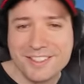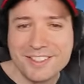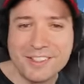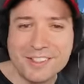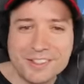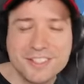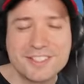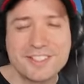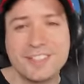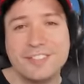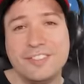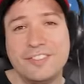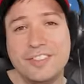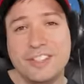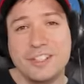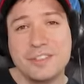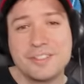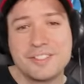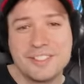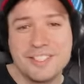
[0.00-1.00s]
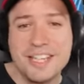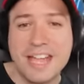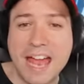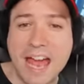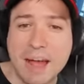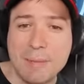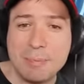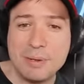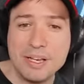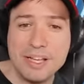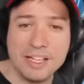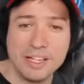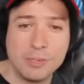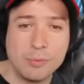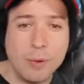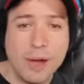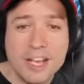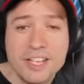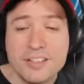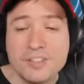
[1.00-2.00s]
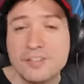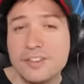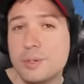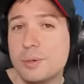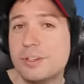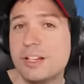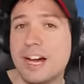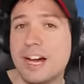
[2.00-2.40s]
is also something you see happening quite a few